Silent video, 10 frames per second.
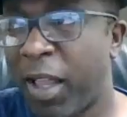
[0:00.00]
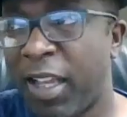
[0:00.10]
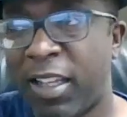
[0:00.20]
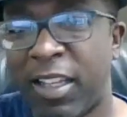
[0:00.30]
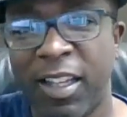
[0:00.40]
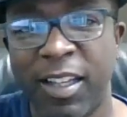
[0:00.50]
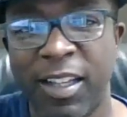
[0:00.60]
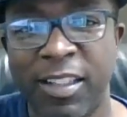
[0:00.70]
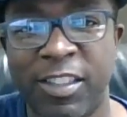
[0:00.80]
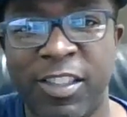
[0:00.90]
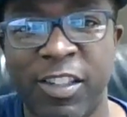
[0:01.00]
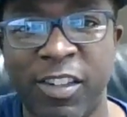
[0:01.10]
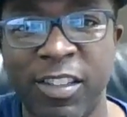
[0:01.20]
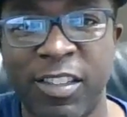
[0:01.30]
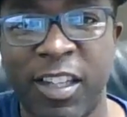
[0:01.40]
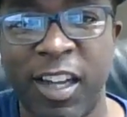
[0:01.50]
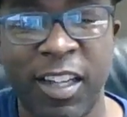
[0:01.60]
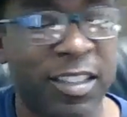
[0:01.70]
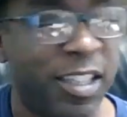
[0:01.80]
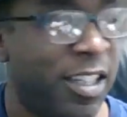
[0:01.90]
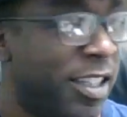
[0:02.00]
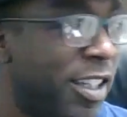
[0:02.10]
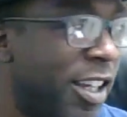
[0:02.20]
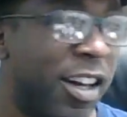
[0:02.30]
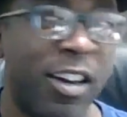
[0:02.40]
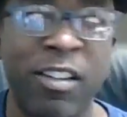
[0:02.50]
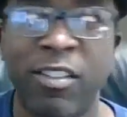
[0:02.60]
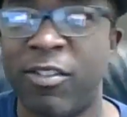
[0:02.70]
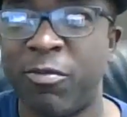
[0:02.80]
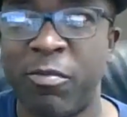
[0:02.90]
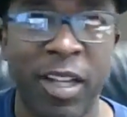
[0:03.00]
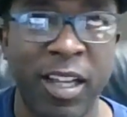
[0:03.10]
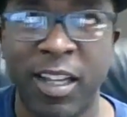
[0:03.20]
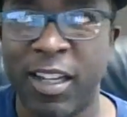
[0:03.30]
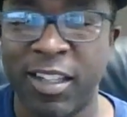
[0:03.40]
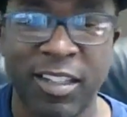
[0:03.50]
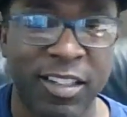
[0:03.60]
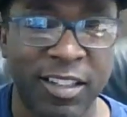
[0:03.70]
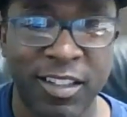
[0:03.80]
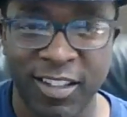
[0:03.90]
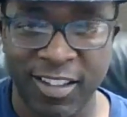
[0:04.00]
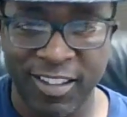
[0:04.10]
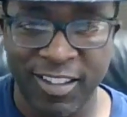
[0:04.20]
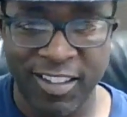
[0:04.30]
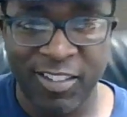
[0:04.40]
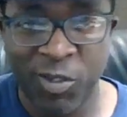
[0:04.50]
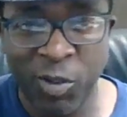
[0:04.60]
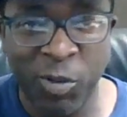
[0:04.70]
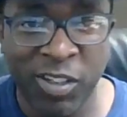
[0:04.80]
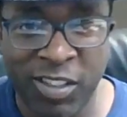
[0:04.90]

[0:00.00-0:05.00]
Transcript: like insurance content. Oh man, what are we gonna